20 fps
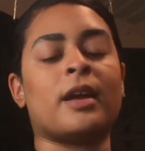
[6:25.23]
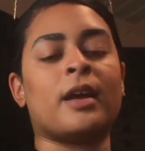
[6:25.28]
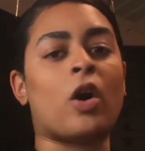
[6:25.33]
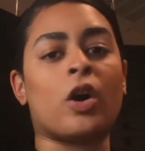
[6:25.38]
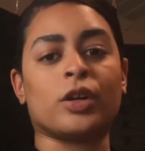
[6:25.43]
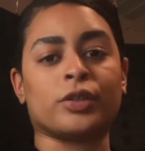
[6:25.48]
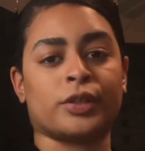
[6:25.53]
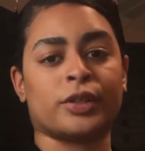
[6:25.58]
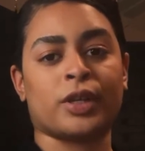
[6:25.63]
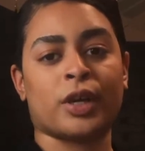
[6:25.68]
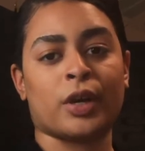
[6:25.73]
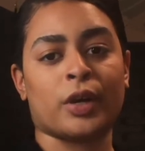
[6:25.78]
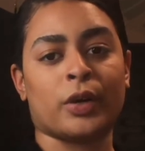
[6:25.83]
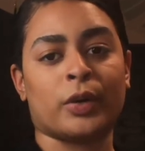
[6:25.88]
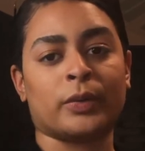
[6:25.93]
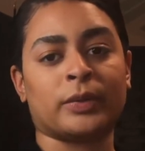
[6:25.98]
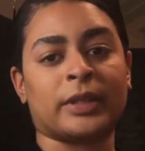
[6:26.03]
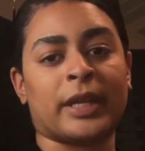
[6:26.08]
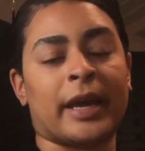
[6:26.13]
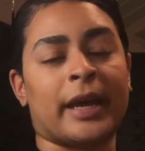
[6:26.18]

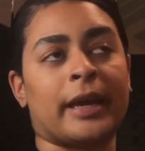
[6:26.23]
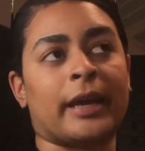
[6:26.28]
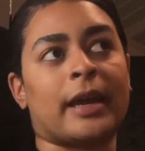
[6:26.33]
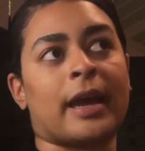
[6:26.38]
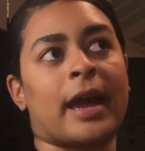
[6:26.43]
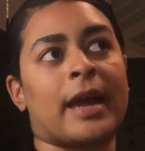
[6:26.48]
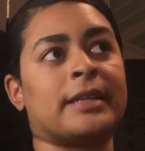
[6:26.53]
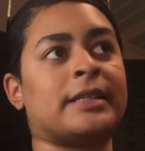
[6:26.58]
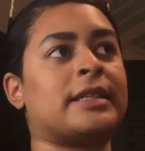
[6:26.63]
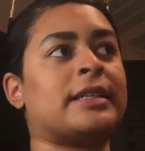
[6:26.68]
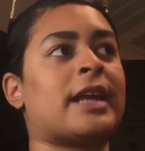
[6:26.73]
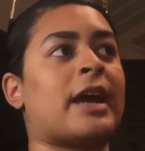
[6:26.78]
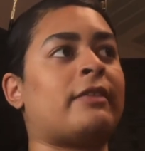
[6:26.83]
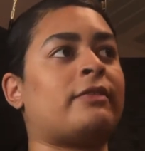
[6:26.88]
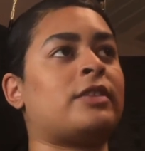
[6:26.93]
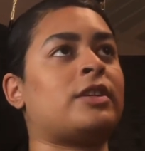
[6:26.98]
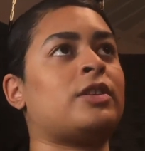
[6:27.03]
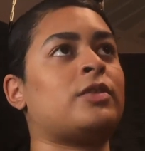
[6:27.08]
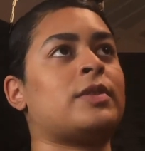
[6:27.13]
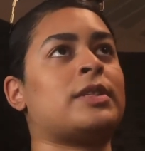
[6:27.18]
Also, like, I didn't
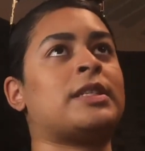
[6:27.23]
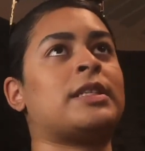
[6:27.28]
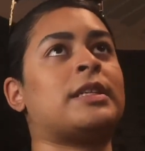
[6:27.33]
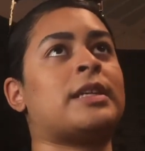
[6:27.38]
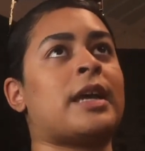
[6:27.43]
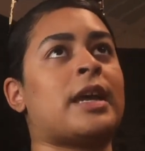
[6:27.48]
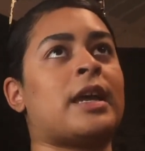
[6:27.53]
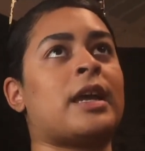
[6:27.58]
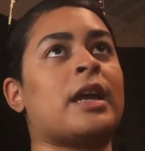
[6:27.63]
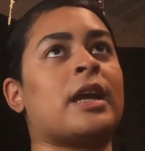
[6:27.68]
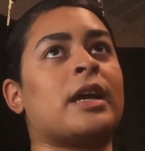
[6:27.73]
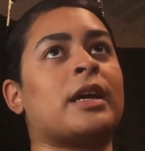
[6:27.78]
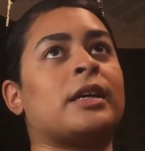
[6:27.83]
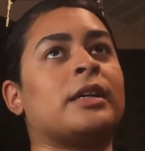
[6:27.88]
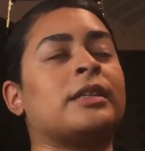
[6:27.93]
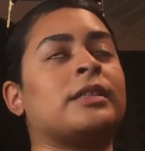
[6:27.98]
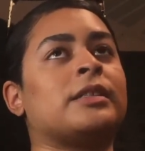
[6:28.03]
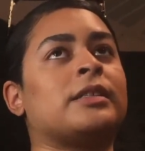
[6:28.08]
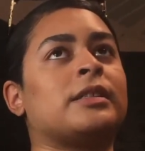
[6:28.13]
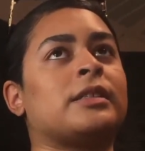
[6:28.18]
have to do it today
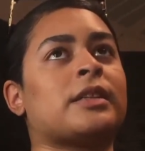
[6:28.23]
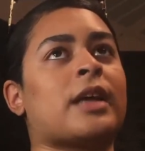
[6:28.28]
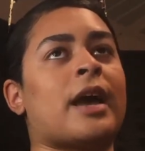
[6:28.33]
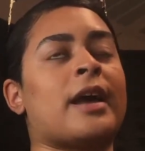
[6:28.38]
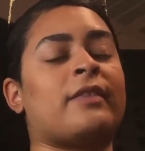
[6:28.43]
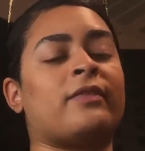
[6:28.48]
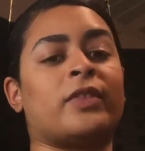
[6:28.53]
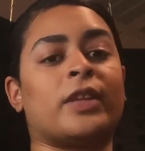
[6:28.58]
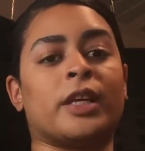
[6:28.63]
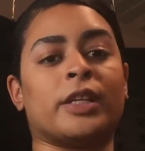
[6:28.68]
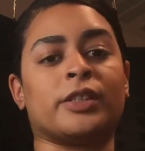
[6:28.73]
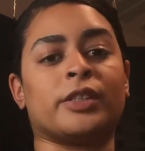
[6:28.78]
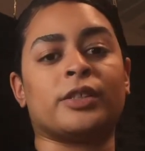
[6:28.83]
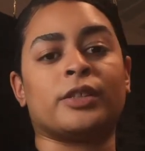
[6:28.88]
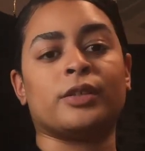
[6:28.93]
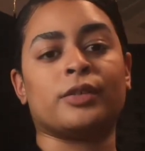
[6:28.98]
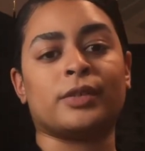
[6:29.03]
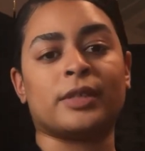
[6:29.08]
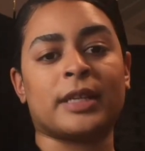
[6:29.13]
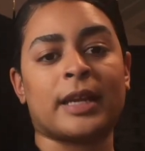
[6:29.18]
because I have things to
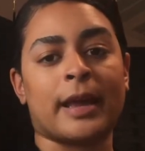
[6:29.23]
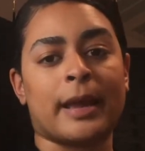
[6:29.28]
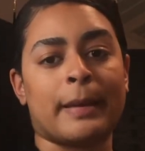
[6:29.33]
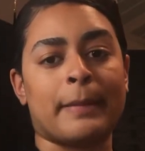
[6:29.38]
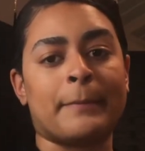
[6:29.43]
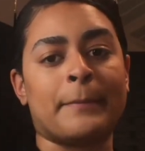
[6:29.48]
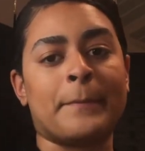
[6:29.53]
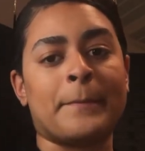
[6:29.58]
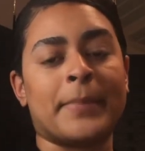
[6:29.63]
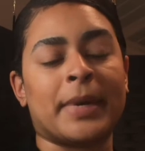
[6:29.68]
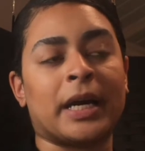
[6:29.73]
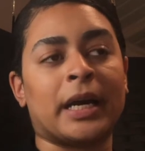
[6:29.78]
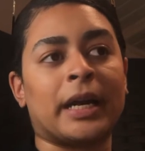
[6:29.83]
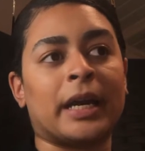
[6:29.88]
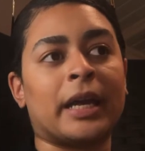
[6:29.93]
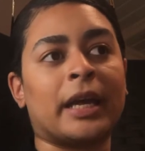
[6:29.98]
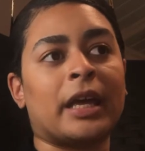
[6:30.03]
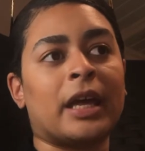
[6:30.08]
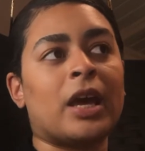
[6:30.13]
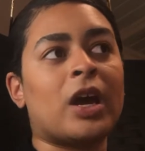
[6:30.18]
do today,
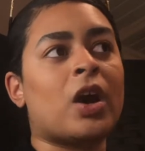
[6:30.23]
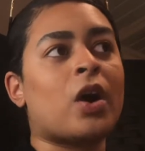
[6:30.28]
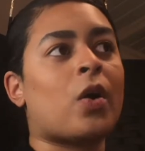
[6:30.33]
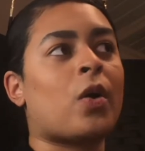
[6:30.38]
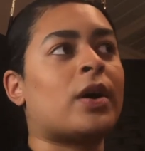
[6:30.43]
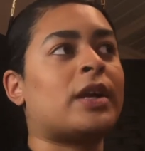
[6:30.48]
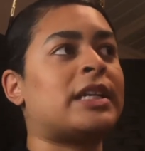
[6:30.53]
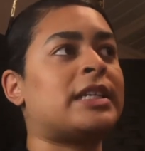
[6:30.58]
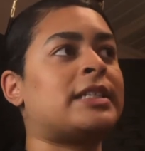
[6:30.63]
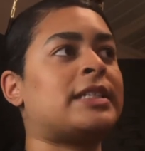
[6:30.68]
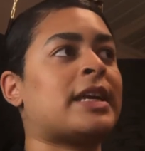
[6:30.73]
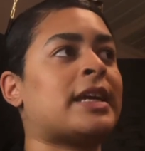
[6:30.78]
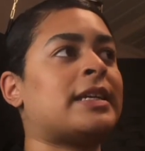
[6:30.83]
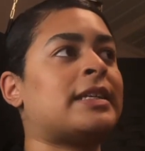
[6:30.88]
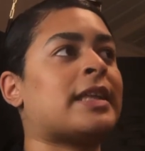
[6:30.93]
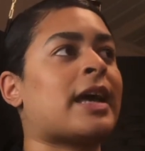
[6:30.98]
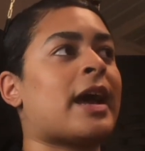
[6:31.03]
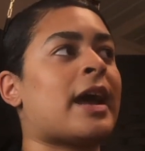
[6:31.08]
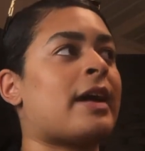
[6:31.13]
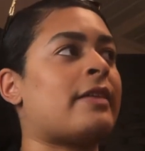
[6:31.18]
but on a day
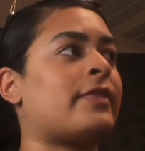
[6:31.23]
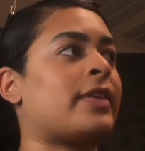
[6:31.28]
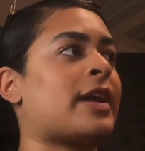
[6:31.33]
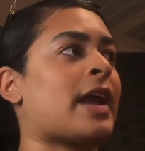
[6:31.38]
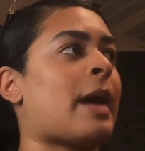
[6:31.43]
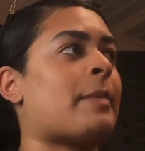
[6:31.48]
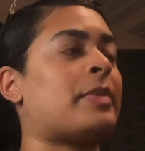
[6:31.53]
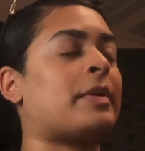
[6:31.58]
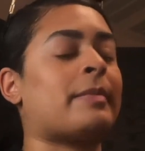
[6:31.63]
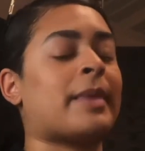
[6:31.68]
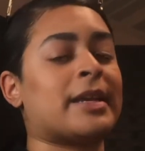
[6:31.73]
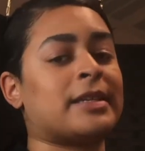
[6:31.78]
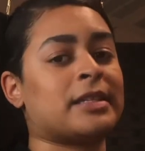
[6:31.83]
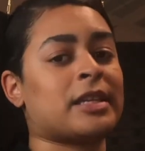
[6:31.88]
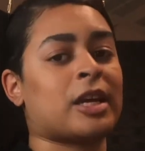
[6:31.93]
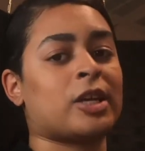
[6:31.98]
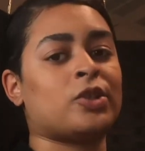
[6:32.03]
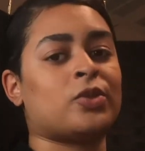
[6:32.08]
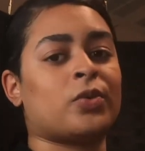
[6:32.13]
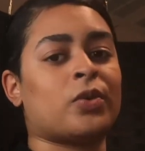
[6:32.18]
that I have a gap in my
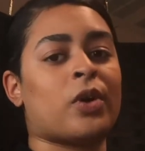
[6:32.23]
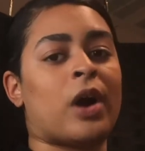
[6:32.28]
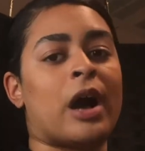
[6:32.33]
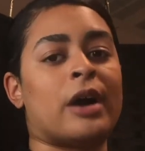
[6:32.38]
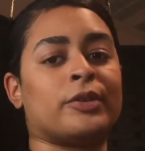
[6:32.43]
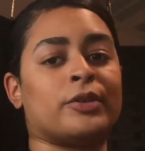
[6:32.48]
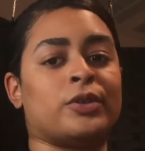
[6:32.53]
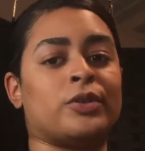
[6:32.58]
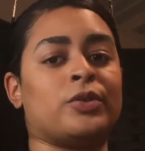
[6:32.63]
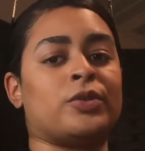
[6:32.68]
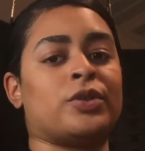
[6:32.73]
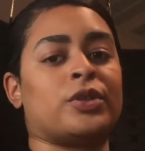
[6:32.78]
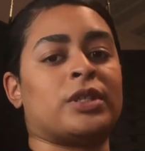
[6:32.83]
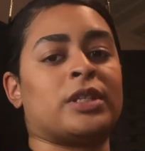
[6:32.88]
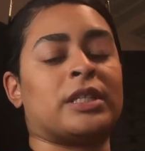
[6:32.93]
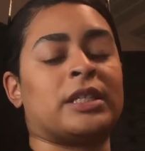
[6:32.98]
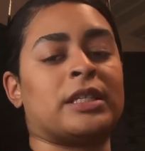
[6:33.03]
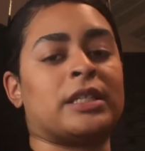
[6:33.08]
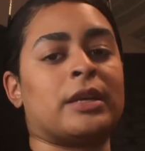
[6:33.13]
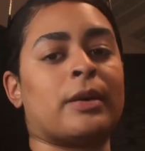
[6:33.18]
schedule, I'll
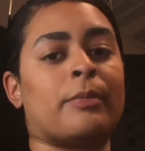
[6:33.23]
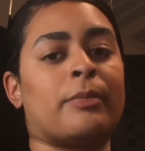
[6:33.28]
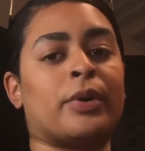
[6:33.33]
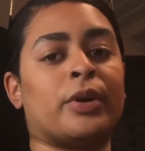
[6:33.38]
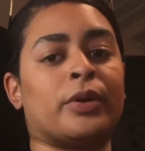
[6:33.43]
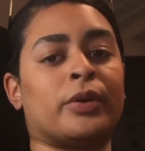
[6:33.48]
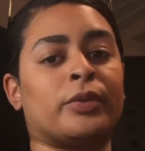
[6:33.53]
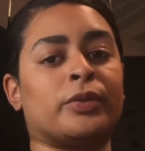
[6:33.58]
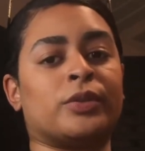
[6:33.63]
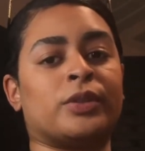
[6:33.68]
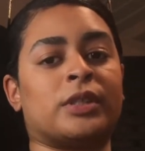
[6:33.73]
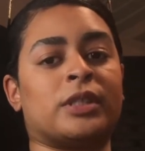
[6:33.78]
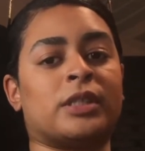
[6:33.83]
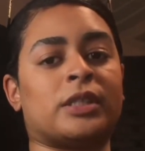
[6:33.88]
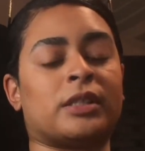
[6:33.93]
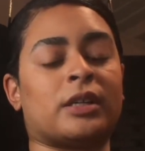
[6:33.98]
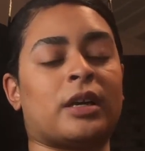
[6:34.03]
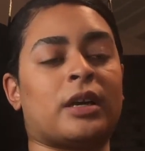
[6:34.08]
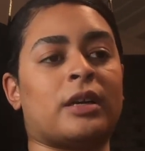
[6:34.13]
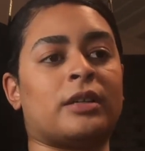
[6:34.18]
usually
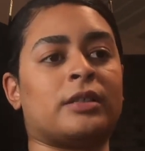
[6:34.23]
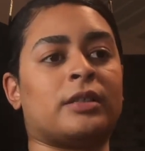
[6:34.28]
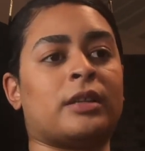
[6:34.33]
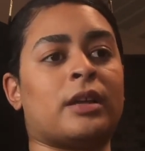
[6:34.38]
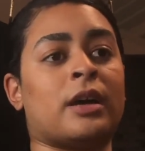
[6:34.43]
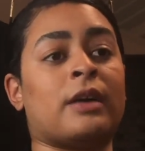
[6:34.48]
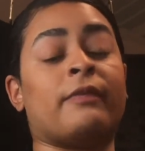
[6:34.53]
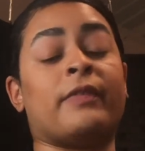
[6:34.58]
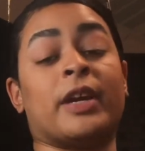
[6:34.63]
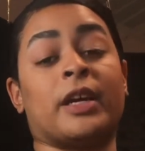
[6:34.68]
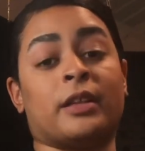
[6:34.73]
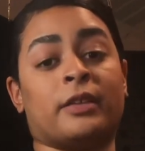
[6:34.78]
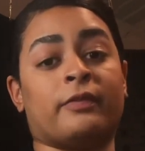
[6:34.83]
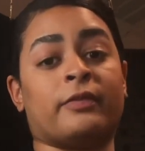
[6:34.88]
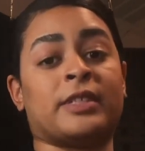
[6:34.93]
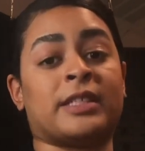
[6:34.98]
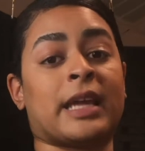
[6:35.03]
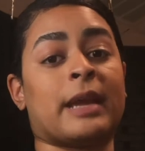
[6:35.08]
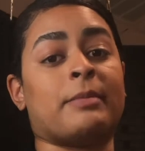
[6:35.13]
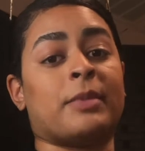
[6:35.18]
post
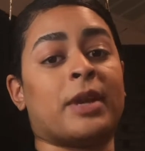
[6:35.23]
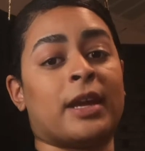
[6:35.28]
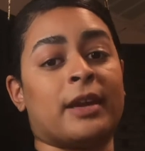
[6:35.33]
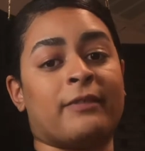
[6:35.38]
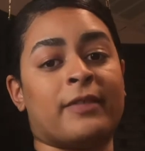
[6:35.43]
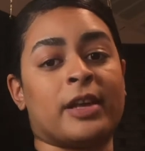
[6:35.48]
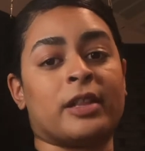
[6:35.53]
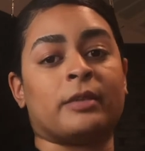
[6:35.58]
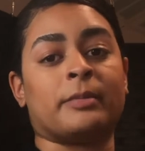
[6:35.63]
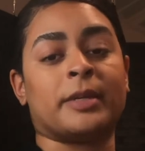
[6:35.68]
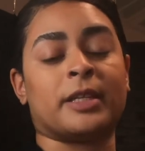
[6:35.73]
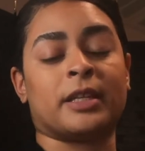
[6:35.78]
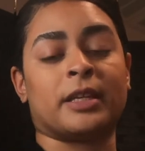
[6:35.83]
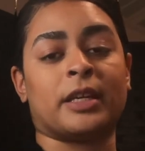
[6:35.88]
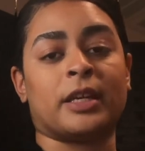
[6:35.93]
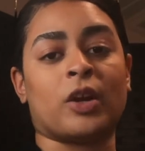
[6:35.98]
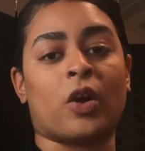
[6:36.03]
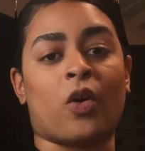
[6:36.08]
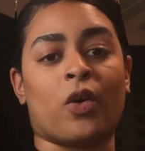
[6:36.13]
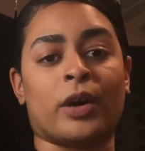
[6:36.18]
same day
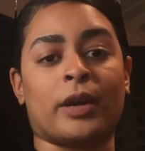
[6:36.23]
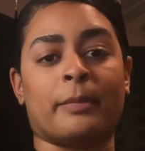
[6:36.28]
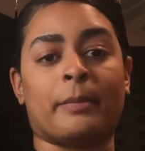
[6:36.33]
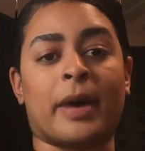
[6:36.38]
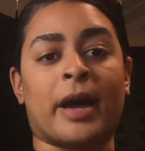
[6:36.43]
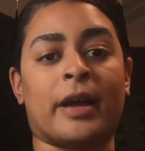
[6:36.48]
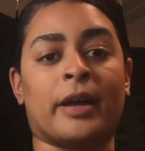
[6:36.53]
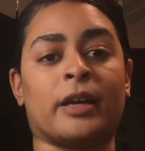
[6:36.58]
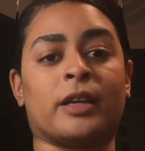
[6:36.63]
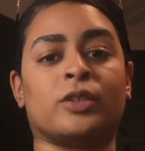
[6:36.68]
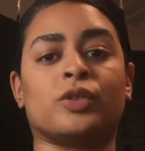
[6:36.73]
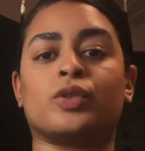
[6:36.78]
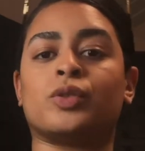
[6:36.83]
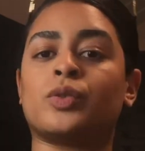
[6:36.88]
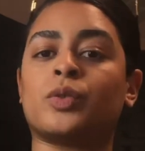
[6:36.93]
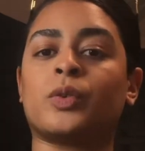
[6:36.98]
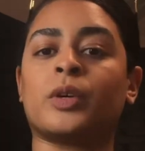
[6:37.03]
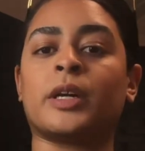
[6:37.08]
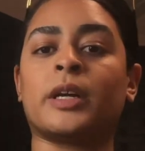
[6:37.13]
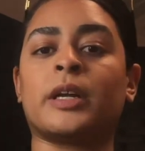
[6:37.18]
availability on my
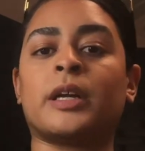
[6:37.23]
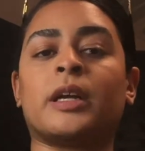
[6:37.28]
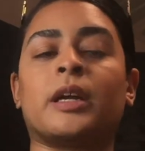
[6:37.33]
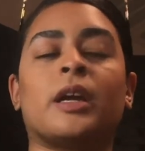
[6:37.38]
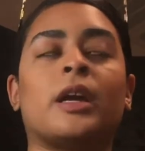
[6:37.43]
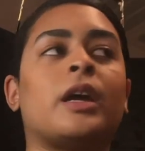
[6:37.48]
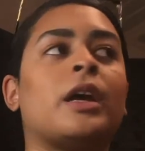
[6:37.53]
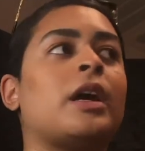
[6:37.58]
story,